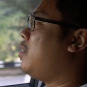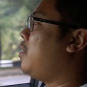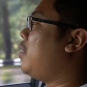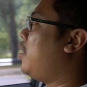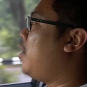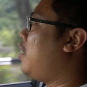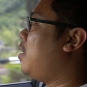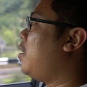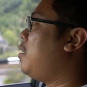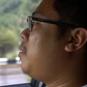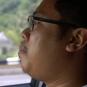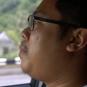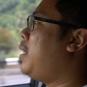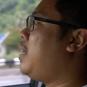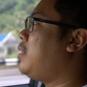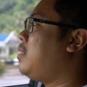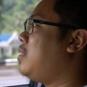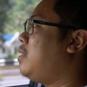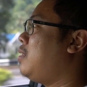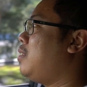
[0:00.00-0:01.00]
Yeah,
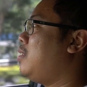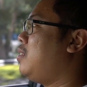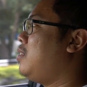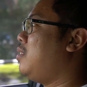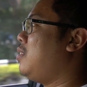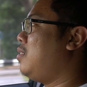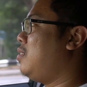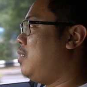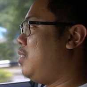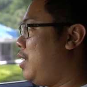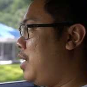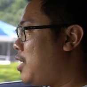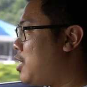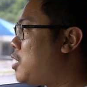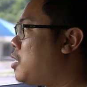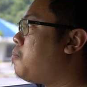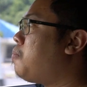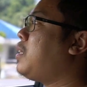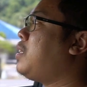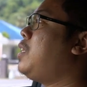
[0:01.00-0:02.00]
but
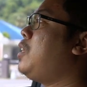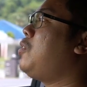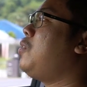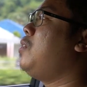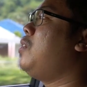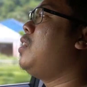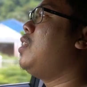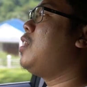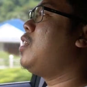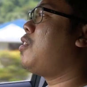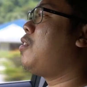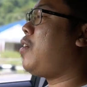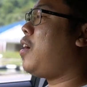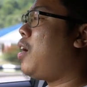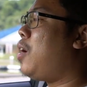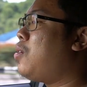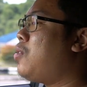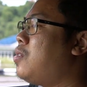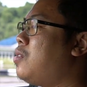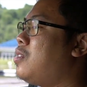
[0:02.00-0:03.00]
this particular
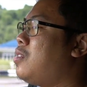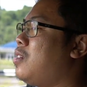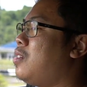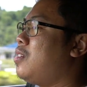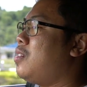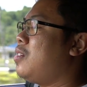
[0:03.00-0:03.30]
Crown,